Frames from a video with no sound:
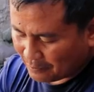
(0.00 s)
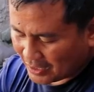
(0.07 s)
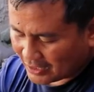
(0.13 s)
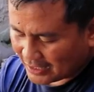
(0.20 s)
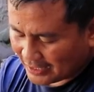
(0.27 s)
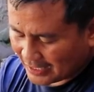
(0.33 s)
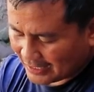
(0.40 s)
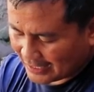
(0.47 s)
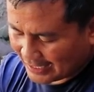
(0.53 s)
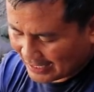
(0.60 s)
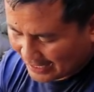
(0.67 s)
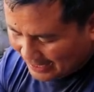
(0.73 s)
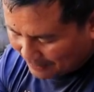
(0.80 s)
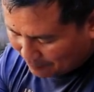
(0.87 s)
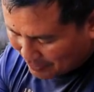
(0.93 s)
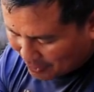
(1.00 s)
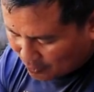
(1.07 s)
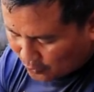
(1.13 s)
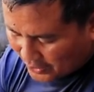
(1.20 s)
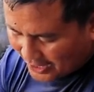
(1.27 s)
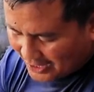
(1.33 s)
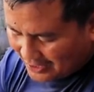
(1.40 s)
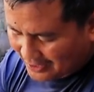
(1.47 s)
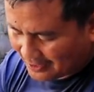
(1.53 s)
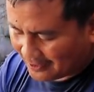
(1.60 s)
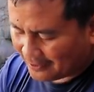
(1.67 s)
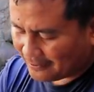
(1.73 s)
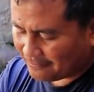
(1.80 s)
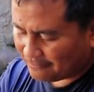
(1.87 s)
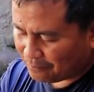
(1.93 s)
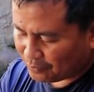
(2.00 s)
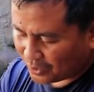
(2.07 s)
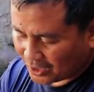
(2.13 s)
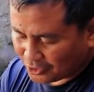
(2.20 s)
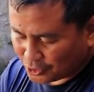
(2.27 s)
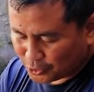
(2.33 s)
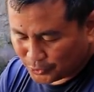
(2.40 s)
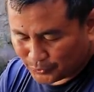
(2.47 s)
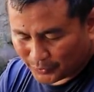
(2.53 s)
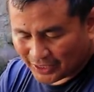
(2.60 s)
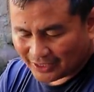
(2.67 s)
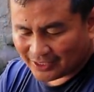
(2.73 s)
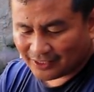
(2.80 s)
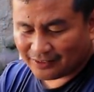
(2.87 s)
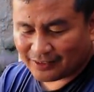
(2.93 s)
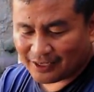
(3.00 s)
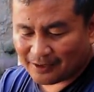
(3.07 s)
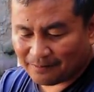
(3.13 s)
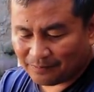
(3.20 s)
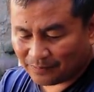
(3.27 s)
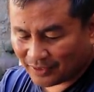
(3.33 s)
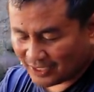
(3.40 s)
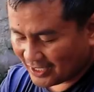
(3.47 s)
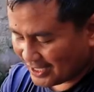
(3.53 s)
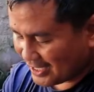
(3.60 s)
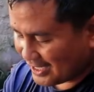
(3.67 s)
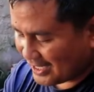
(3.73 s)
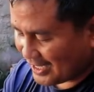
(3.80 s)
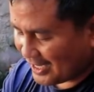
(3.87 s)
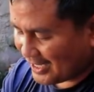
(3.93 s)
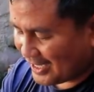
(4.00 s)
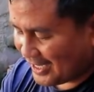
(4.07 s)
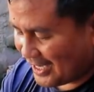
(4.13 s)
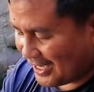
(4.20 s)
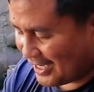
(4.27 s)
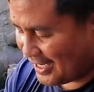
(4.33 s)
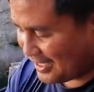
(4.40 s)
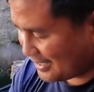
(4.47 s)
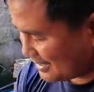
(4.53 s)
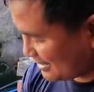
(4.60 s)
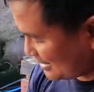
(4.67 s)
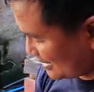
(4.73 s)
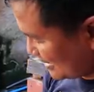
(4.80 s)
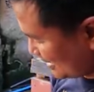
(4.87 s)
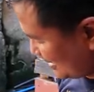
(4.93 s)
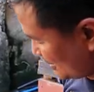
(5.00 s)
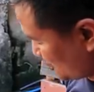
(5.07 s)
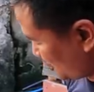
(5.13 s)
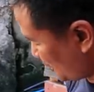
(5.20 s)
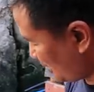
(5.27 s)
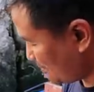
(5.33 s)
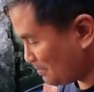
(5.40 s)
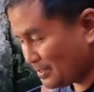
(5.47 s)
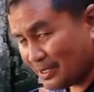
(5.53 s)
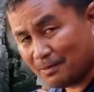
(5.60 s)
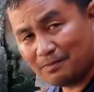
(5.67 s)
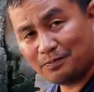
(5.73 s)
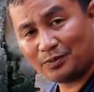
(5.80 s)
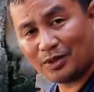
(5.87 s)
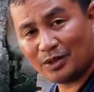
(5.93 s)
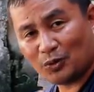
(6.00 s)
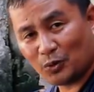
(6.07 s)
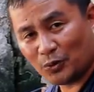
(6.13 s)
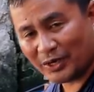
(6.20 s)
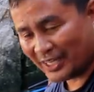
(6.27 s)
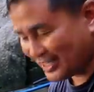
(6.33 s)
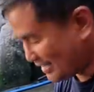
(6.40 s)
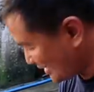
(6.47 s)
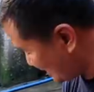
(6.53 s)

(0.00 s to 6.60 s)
But my way of treating them is to give them with